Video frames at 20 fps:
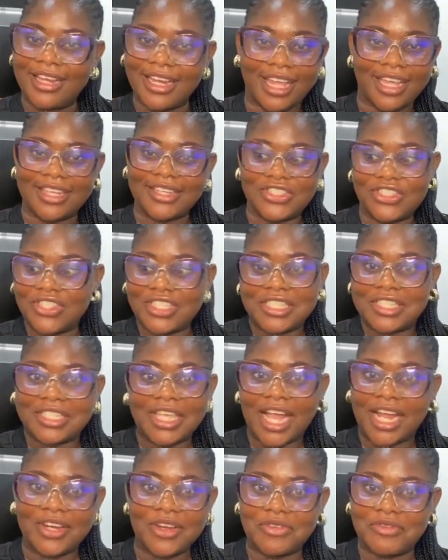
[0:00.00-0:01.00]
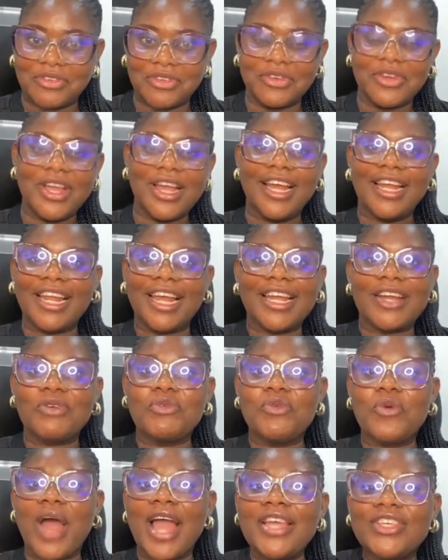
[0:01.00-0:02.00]
Like, she didn't say, I love you.
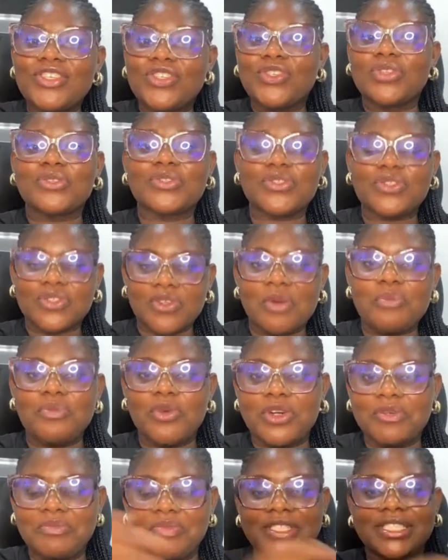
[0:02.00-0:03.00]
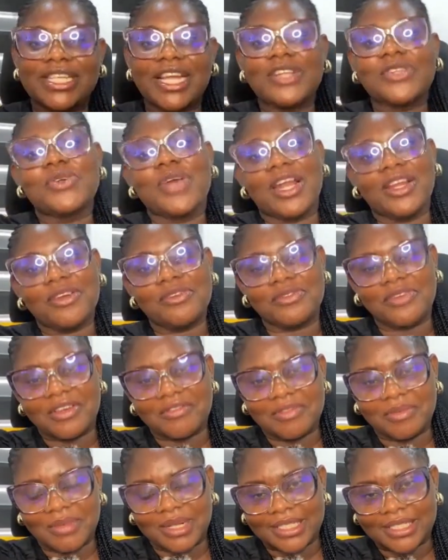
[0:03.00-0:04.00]
Like, why should someone be telling you, I love
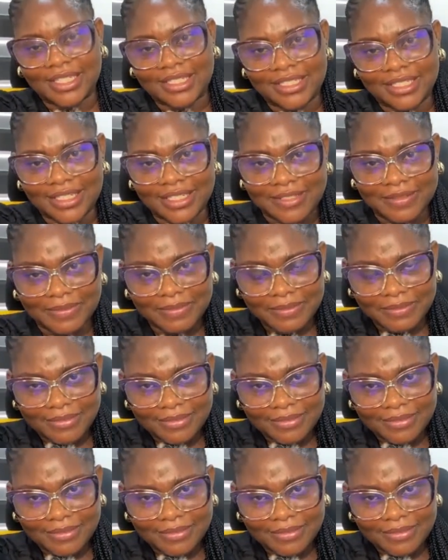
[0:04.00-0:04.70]
you every blessed day?